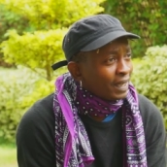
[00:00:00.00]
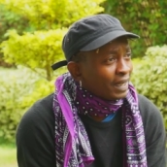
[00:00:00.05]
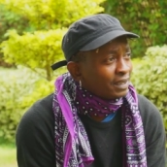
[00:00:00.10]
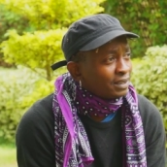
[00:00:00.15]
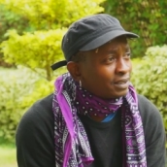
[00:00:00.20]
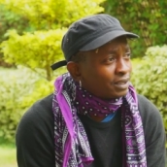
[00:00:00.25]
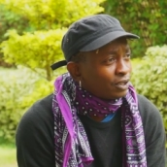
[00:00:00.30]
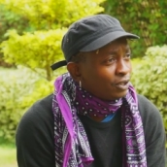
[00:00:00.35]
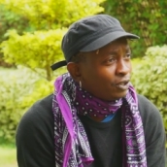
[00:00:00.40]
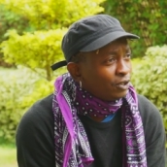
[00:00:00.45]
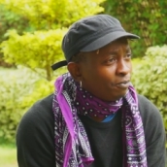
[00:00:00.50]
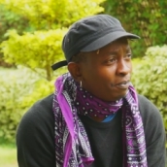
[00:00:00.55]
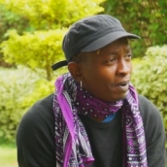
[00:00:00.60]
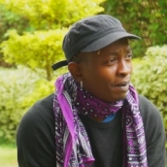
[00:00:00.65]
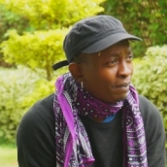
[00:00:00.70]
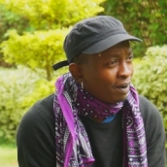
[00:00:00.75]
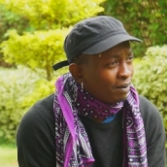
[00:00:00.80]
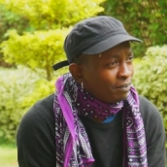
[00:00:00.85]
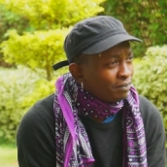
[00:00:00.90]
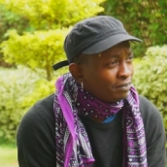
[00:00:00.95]
And so
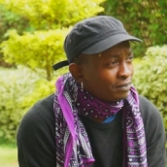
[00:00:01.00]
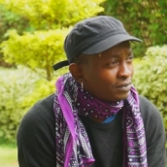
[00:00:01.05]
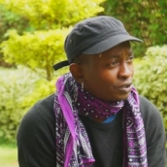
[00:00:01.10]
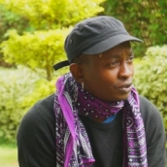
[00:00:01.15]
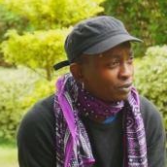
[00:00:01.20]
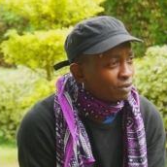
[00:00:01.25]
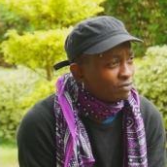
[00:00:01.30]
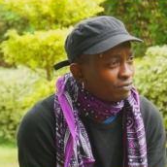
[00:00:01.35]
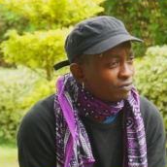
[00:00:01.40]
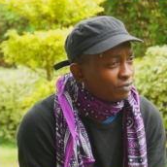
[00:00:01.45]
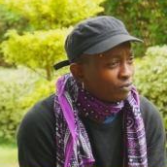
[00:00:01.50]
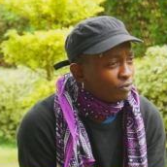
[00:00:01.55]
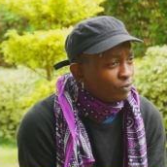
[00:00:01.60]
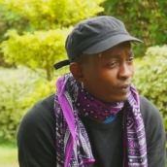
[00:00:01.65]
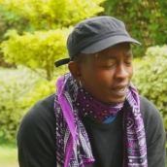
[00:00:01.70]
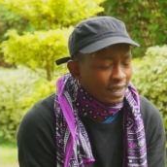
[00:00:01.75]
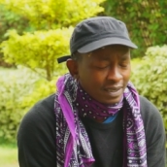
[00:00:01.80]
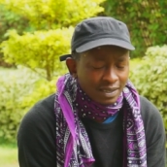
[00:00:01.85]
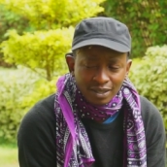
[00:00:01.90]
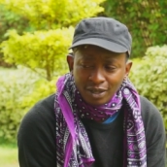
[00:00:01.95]
my mom sort of
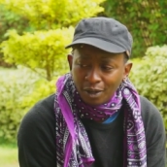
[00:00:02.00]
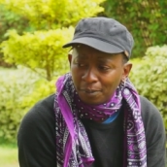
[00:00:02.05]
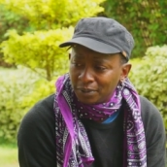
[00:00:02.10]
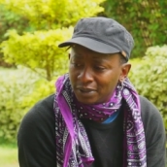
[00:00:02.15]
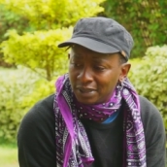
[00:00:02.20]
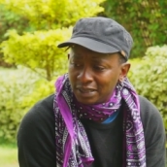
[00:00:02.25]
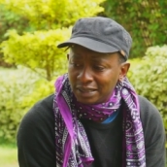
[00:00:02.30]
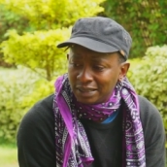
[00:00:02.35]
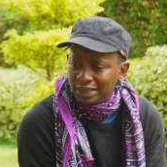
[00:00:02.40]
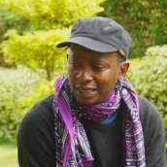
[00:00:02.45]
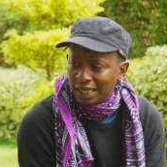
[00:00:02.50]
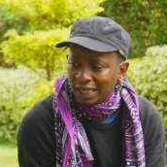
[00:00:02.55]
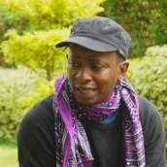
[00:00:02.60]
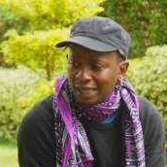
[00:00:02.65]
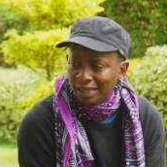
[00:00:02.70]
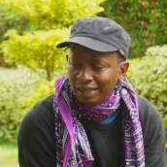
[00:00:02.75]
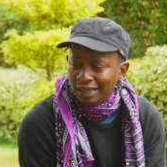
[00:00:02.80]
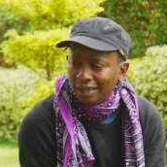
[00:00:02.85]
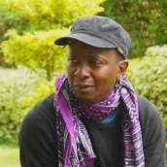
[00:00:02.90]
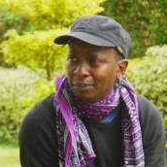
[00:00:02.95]
weighs the options. She's there
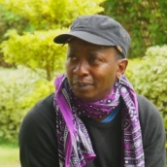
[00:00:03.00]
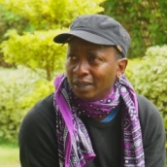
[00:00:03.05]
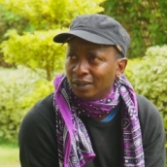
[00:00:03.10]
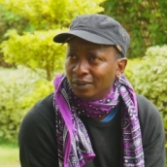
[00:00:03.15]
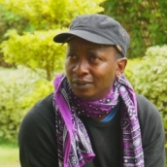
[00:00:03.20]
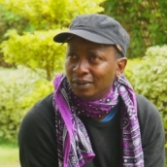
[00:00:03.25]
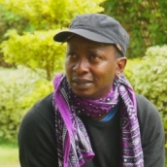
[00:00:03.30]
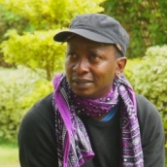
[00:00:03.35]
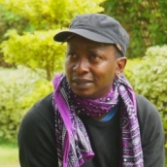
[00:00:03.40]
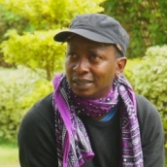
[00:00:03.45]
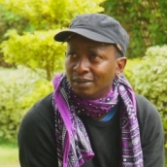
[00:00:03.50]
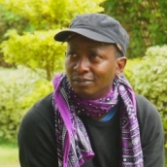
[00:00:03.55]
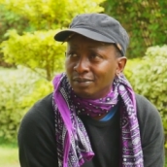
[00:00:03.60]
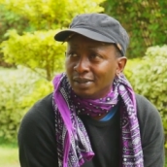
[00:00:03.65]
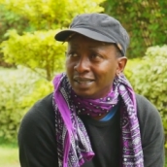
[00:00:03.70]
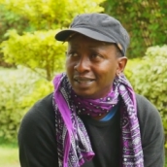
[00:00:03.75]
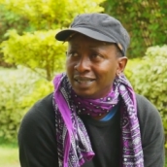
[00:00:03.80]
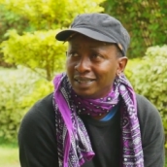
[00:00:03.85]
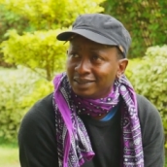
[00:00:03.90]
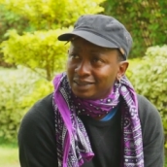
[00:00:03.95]
like, oh my goodness, uh,
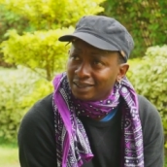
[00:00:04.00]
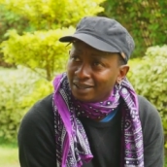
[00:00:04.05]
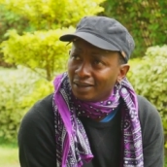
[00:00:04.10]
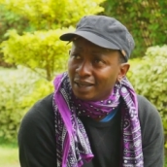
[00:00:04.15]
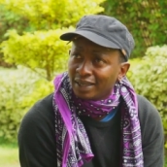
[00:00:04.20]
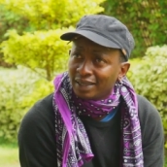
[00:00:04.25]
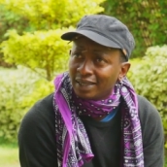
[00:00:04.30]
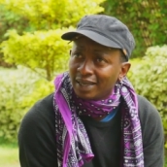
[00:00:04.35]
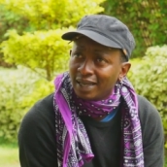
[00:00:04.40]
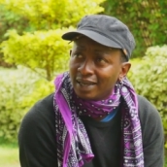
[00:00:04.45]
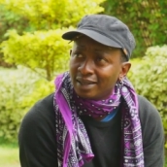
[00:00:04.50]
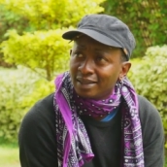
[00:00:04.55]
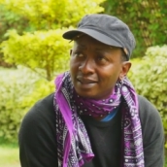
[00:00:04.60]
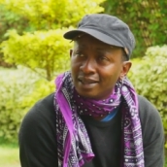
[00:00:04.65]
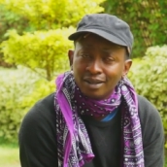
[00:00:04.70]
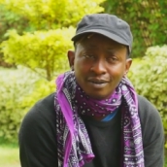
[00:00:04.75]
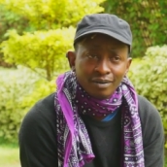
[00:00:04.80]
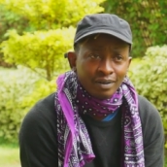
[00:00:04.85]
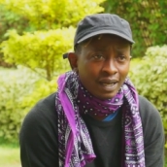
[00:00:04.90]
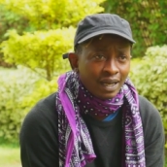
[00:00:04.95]
well, it does sound like the kind of
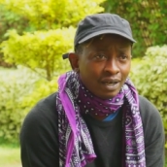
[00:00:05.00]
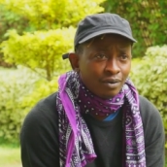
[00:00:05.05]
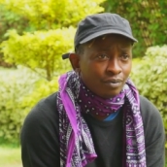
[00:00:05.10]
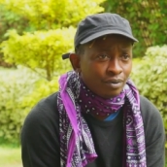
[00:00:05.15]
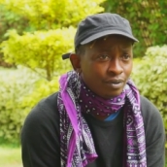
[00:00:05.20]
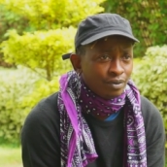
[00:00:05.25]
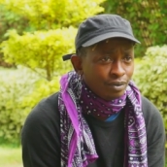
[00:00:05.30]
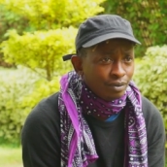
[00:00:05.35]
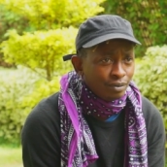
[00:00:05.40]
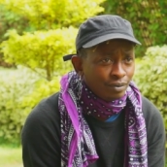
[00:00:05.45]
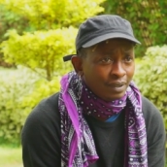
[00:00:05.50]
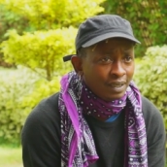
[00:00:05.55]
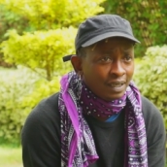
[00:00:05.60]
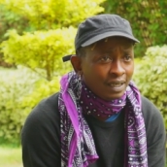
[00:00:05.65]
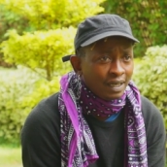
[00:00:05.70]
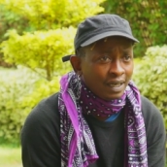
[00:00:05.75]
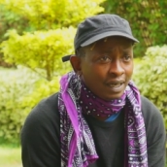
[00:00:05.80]
thing your dad would do.